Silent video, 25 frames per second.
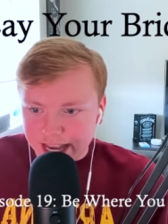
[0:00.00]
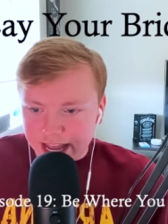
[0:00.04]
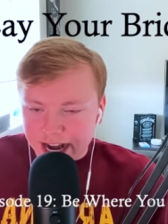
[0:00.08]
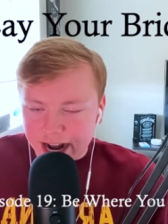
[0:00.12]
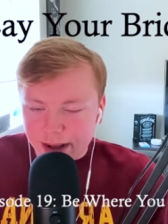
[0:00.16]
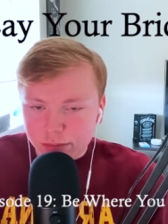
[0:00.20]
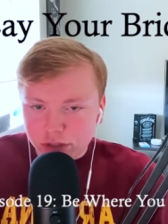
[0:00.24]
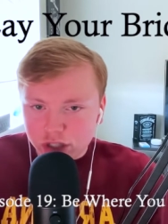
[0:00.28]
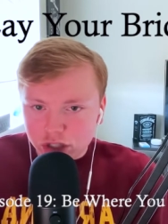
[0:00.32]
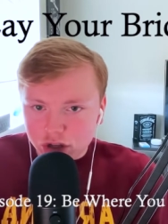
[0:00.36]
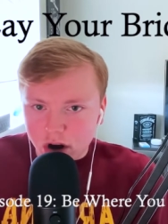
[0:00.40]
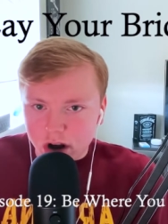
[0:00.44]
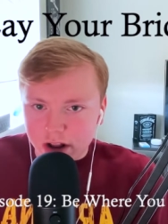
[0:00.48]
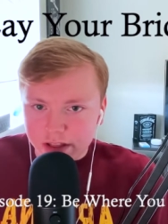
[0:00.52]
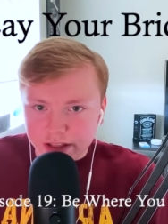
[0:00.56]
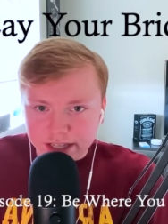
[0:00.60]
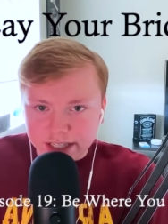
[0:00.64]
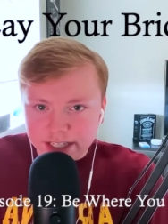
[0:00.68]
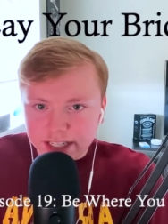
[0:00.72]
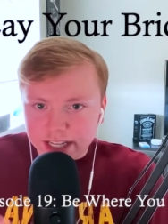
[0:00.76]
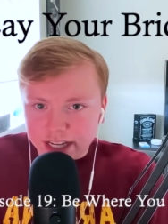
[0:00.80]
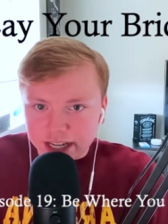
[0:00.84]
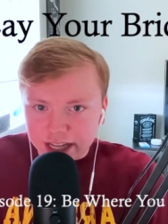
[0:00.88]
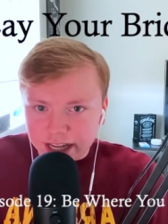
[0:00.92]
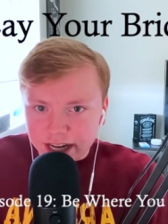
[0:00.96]
And I'm sorry, this is
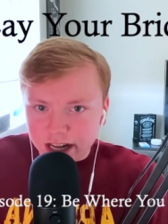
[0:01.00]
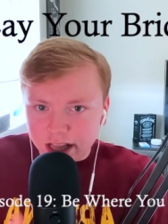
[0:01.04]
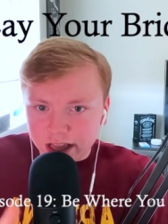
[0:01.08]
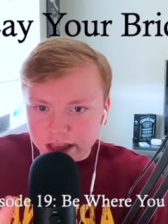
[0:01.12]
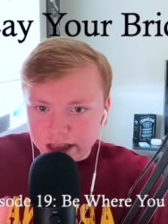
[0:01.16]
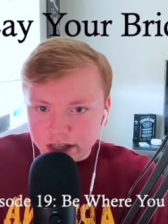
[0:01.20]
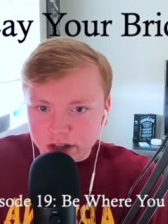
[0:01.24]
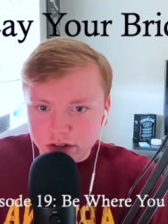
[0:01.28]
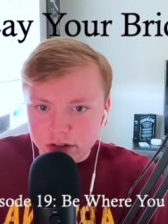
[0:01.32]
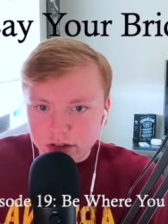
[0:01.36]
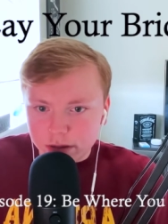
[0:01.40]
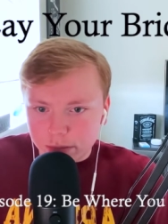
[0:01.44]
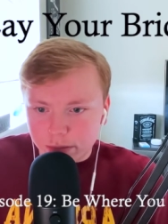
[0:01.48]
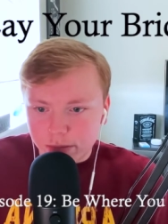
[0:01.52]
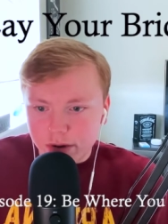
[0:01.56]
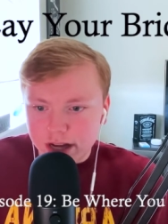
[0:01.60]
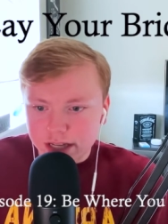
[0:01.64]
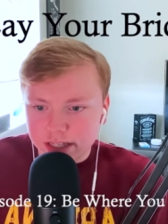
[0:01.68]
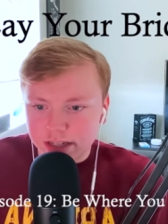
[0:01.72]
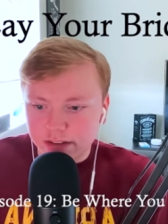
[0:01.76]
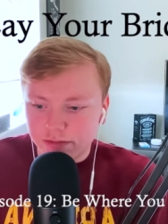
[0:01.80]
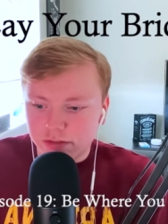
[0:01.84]
gonna get a little depressing